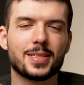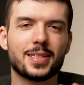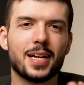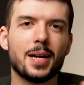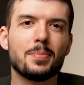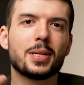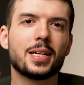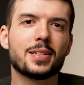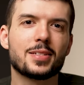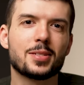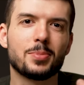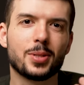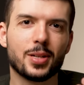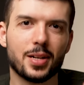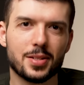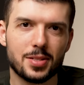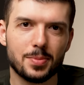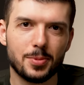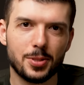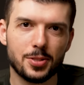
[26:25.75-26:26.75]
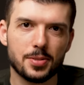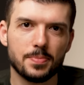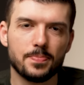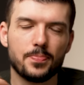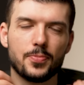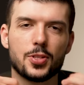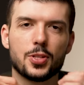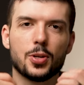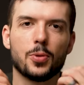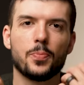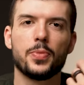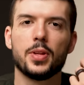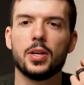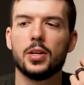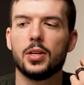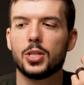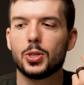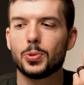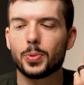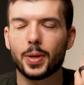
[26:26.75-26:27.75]
It's time to get some customers. So
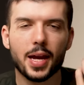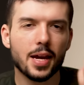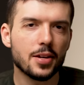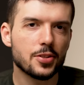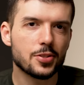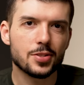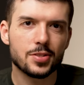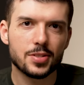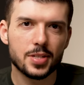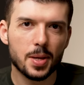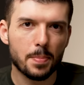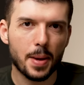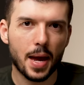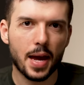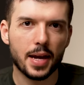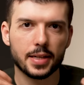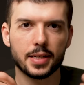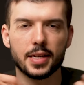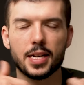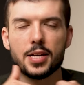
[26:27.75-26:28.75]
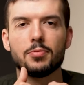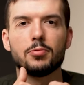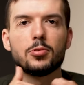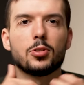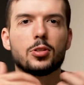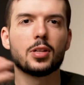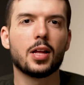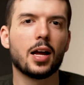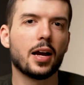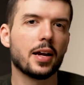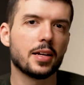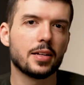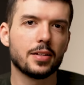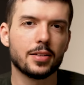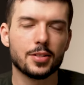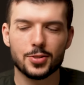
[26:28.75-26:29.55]
you can't just sit back and rely it.